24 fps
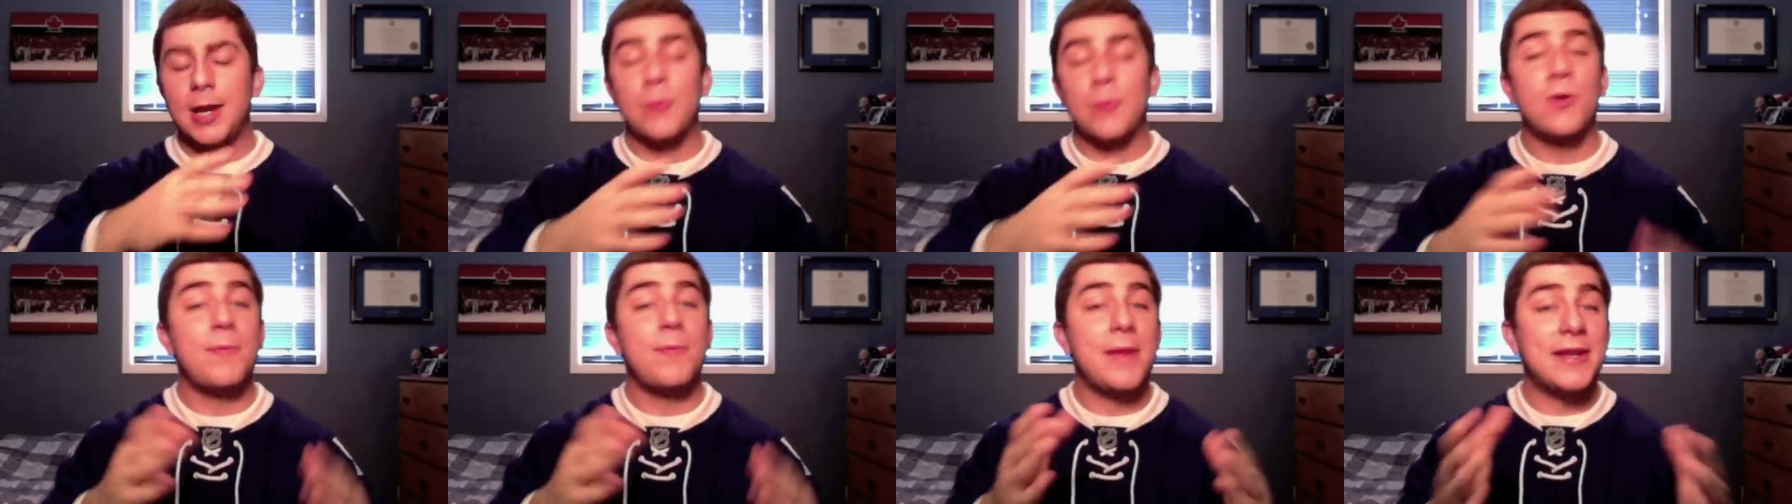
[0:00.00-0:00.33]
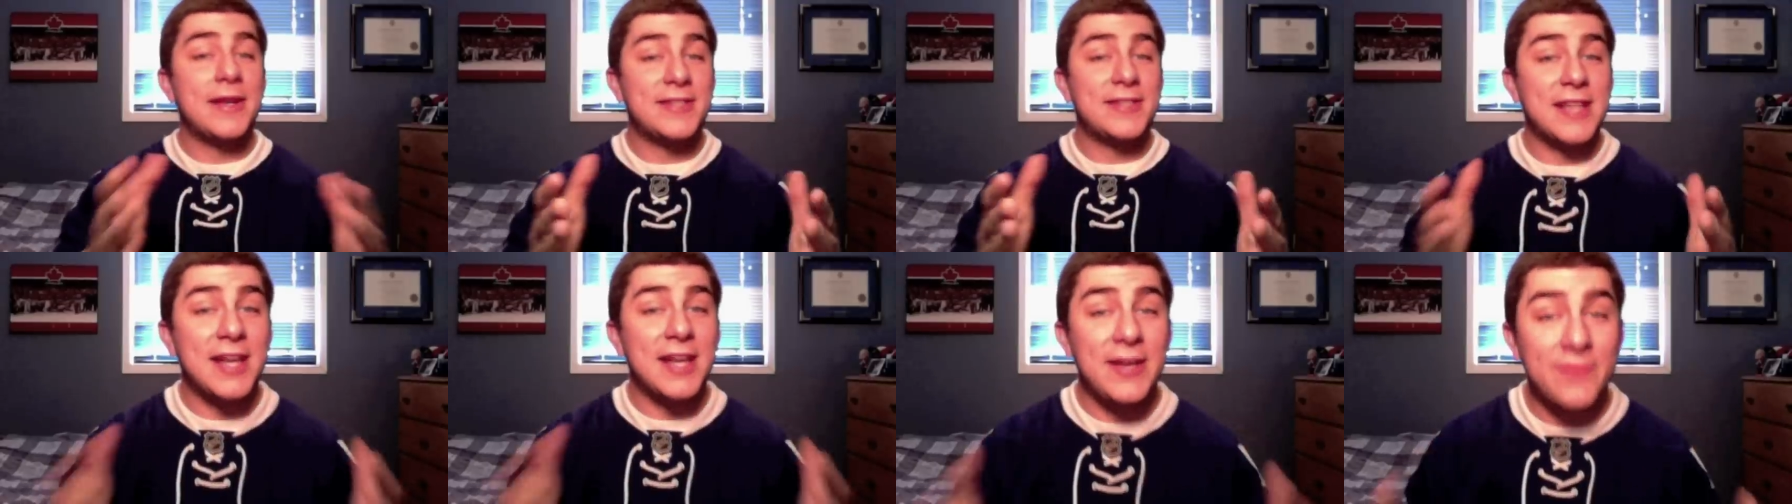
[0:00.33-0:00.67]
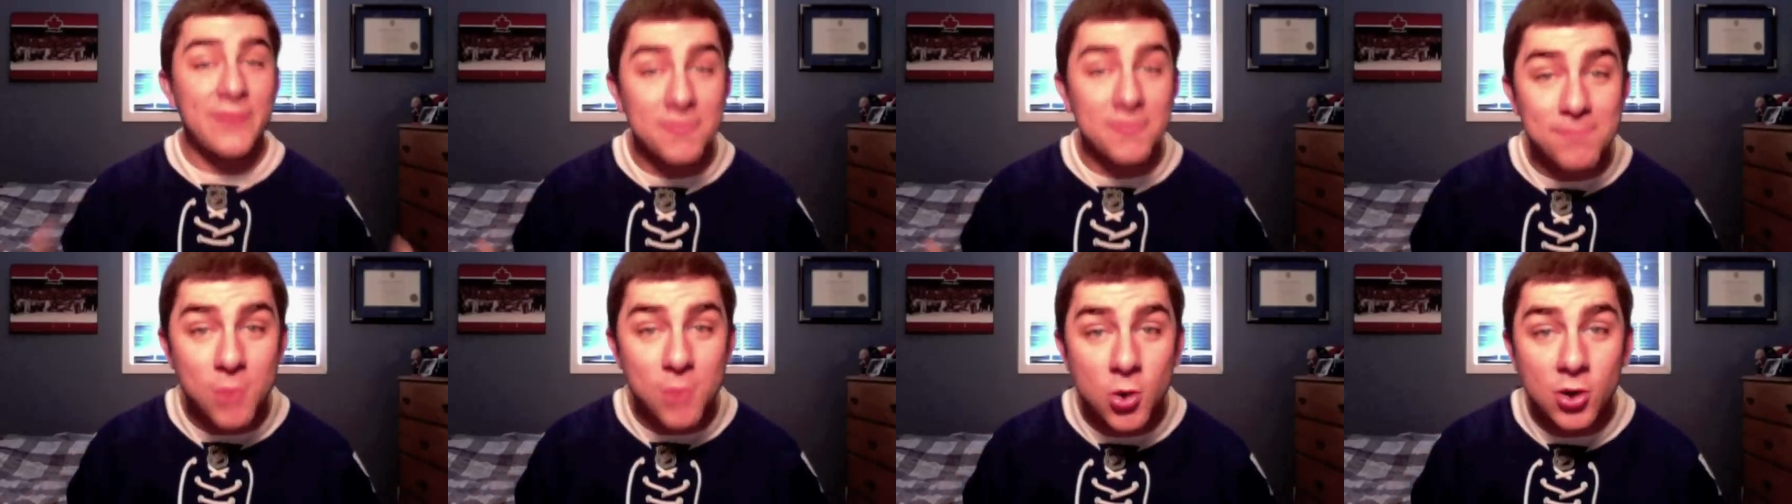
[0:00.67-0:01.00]
what makes that
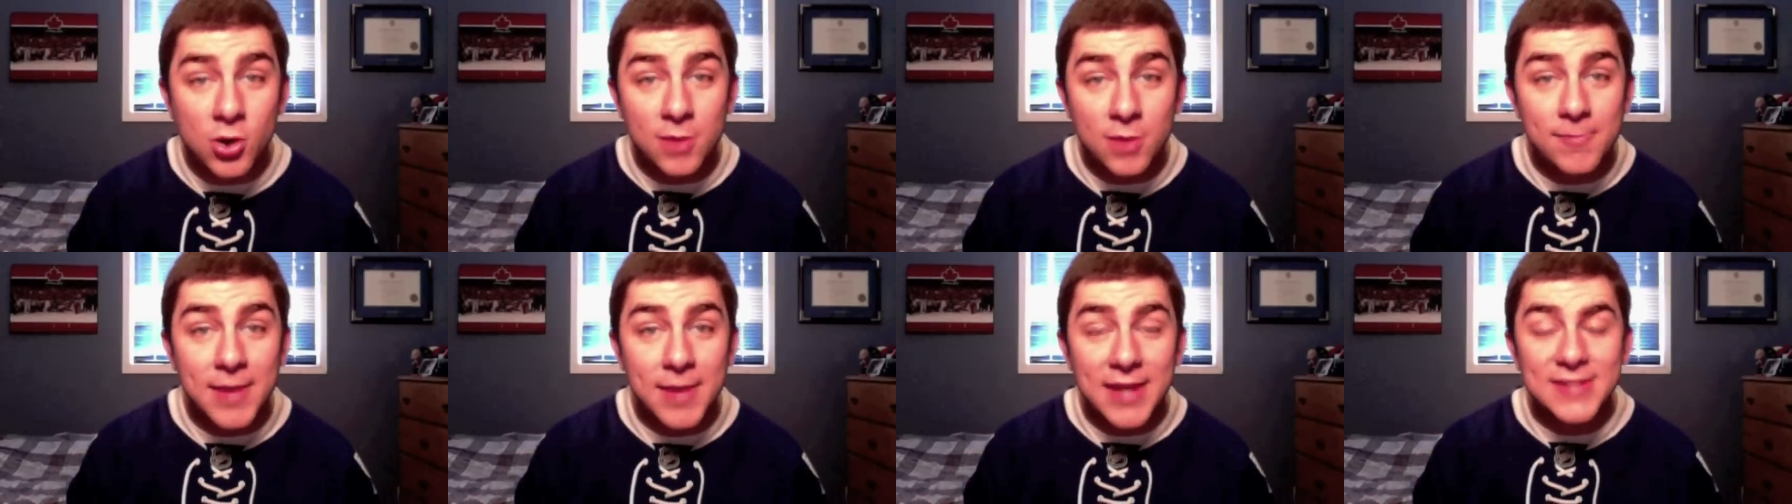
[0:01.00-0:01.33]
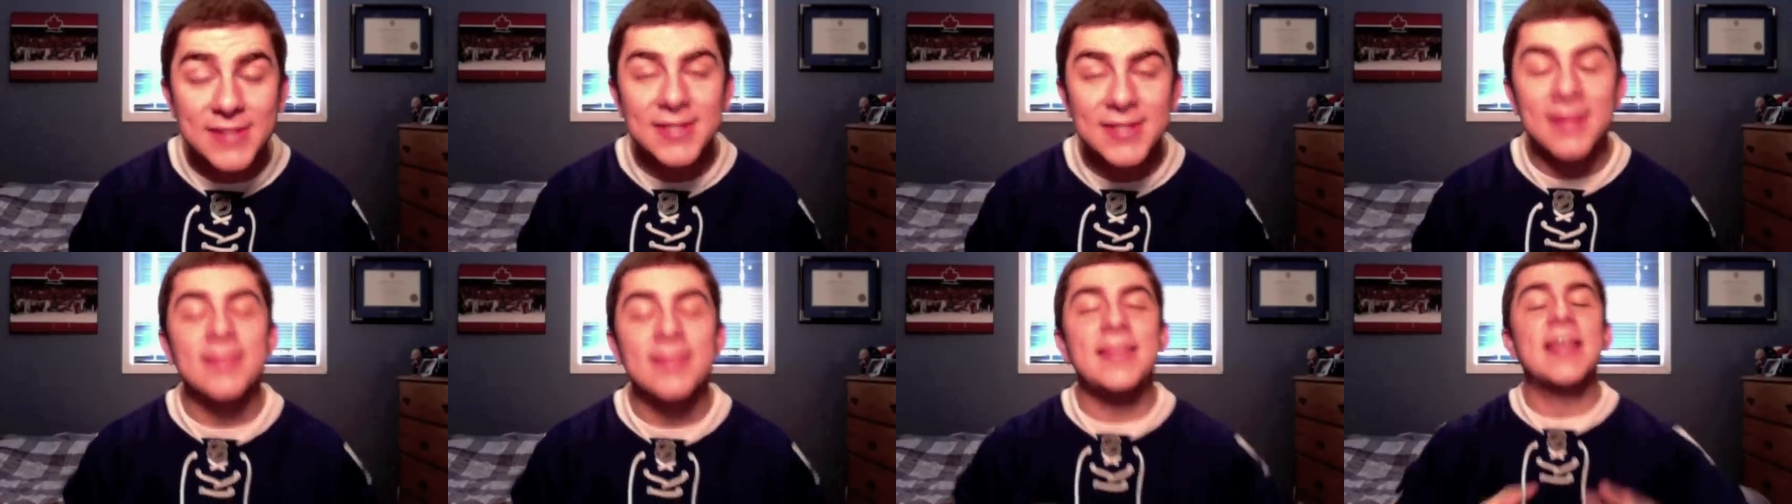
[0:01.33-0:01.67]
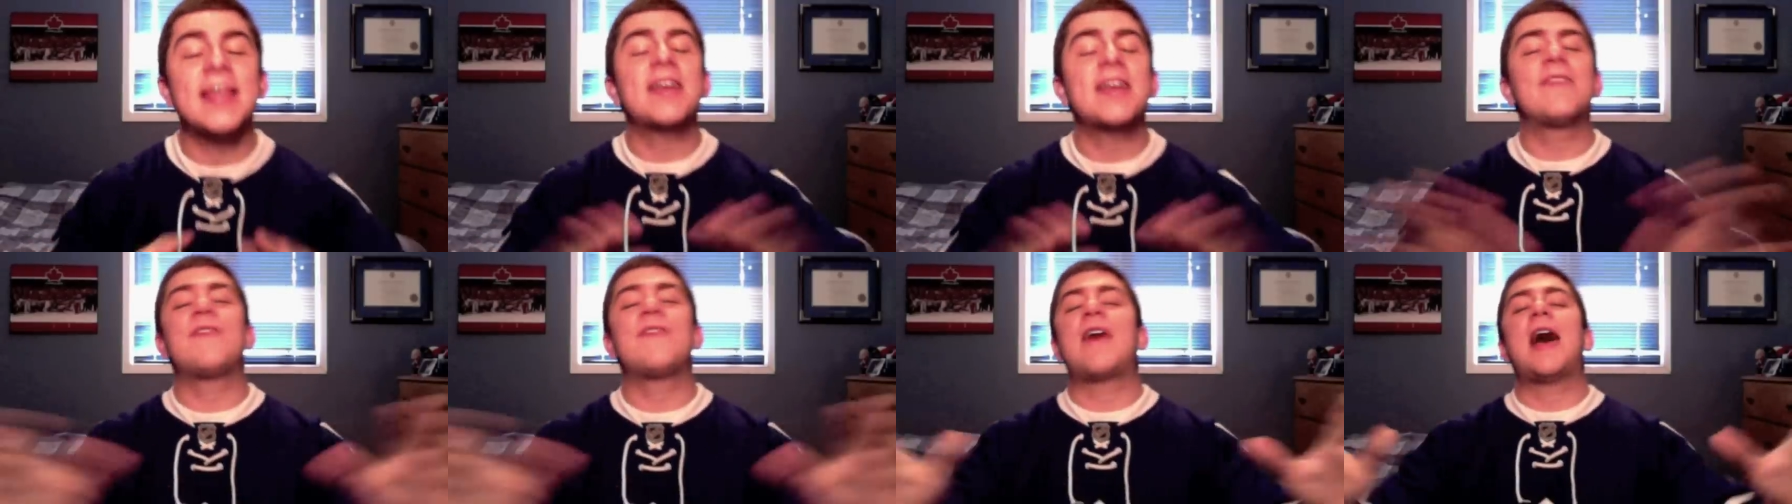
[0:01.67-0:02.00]
even more amazing,
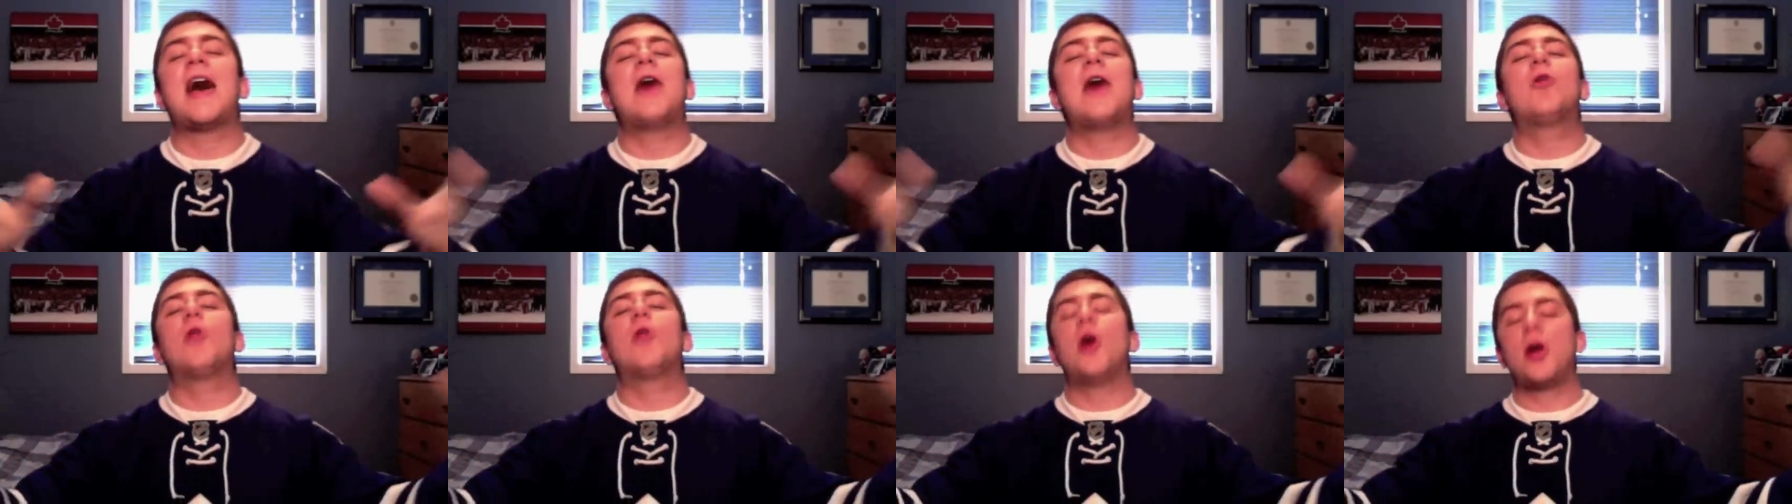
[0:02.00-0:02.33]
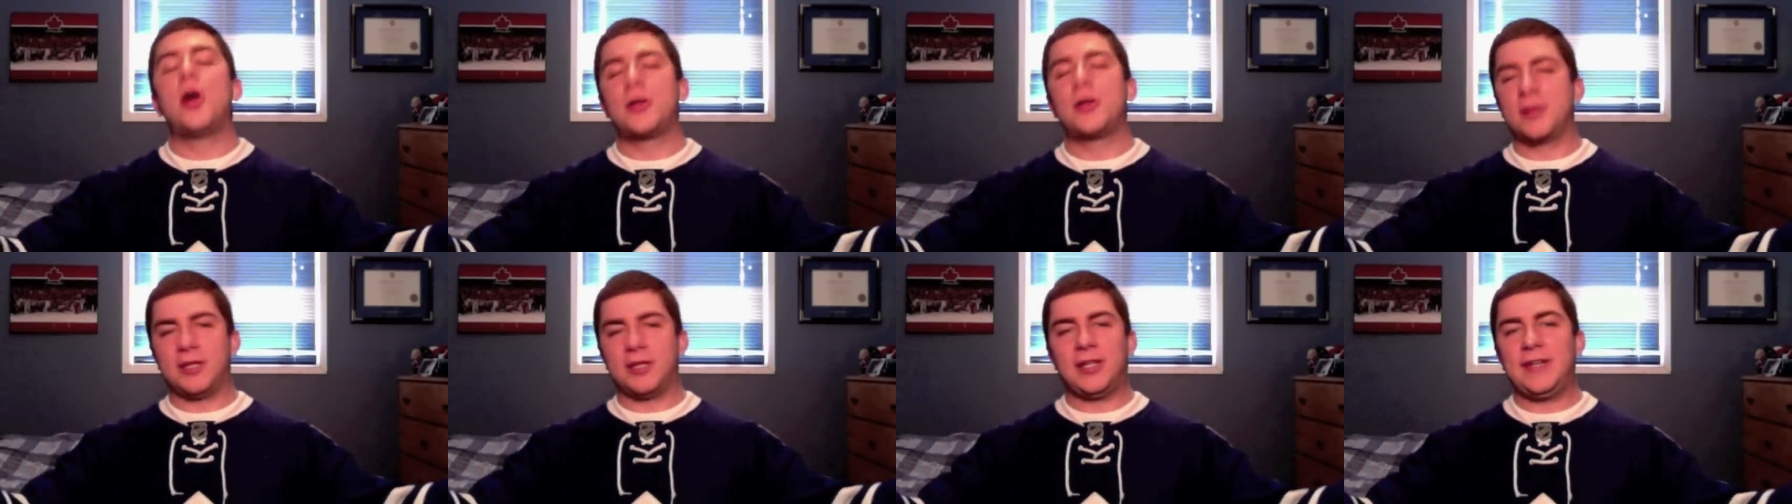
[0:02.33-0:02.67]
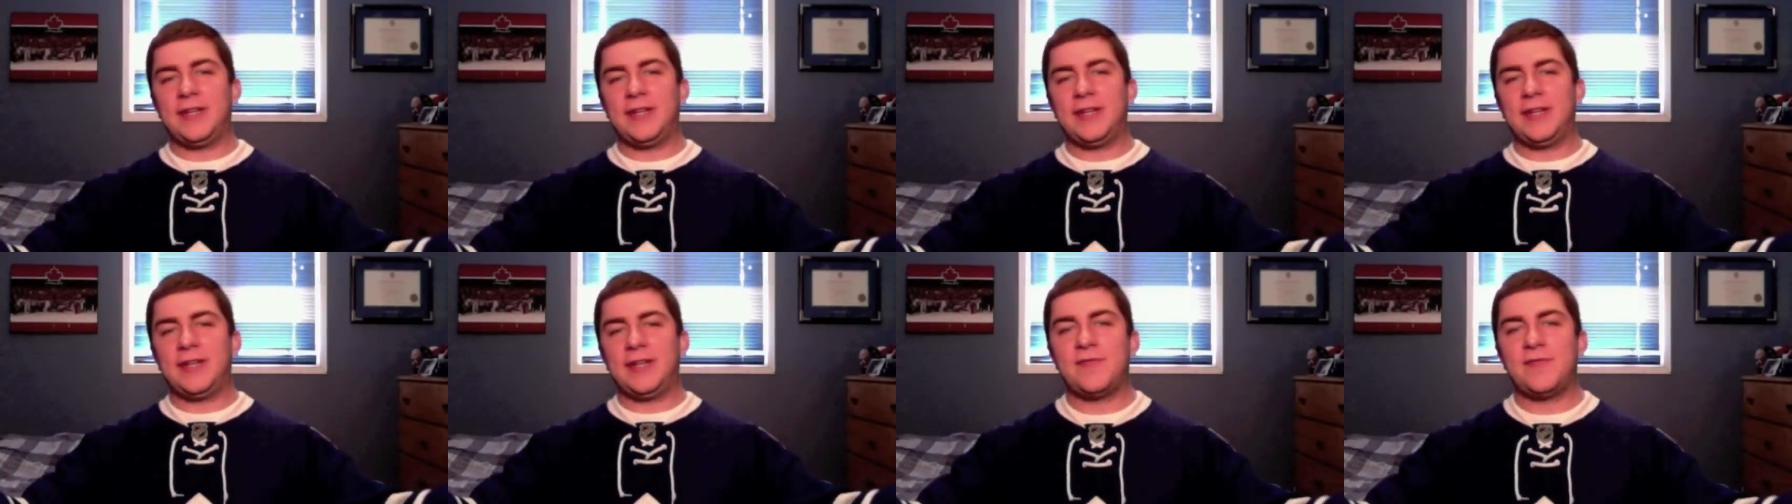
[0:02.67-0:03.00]
think of how long the
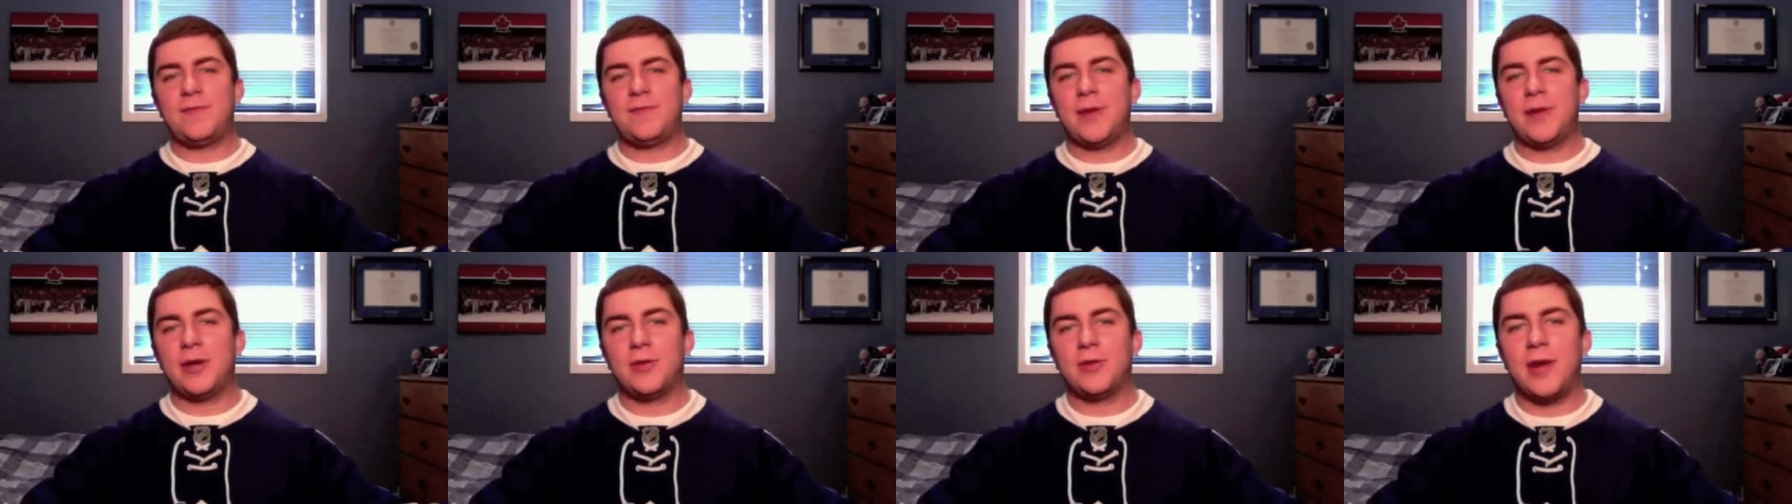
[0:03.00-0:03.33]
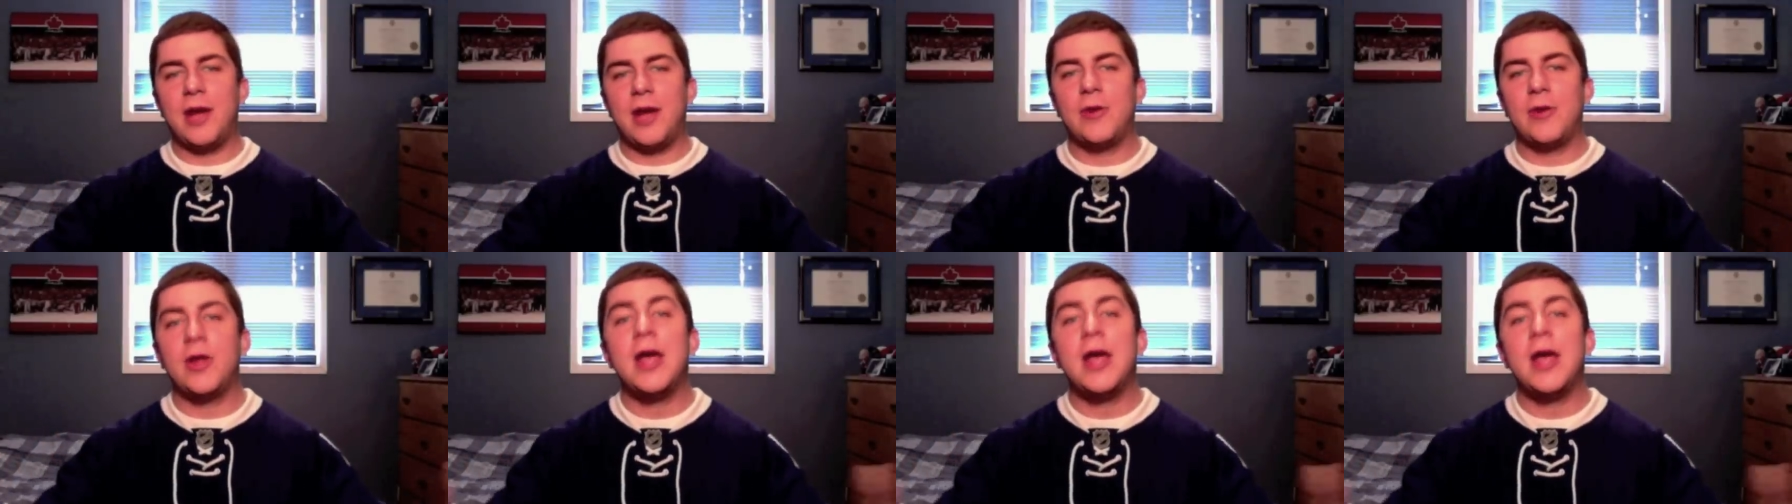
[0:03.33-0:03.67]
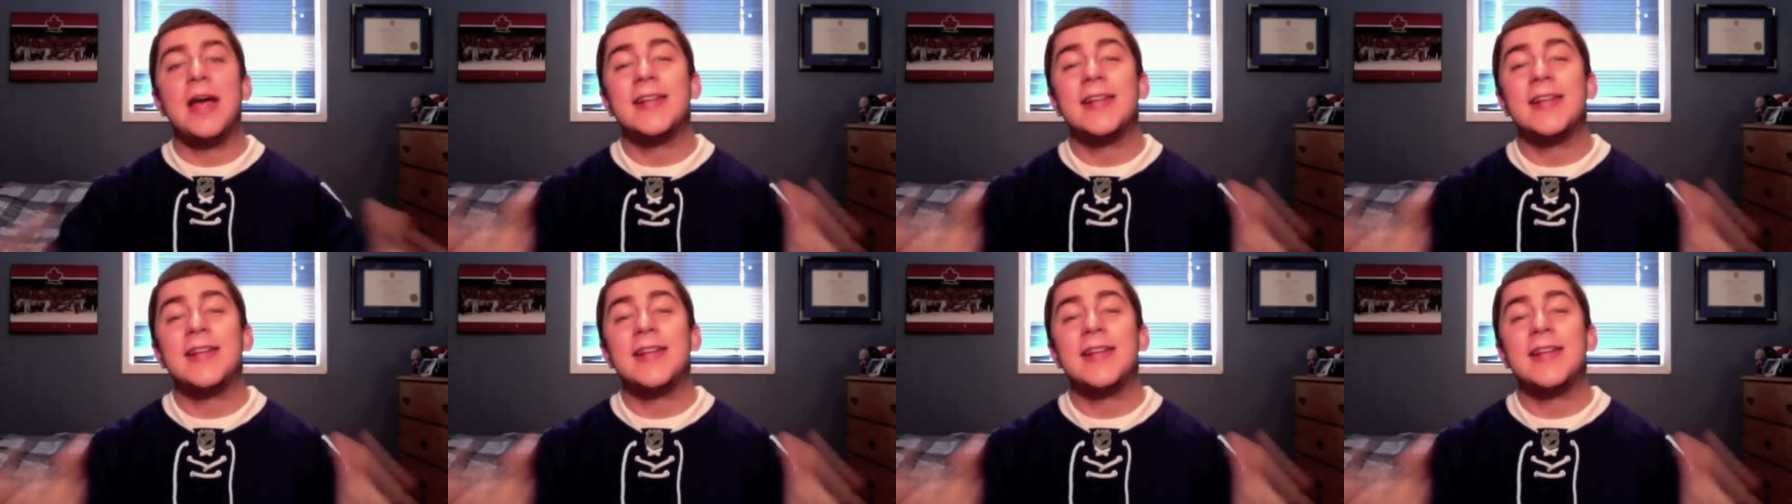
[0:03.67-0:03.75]
Leafs have been around.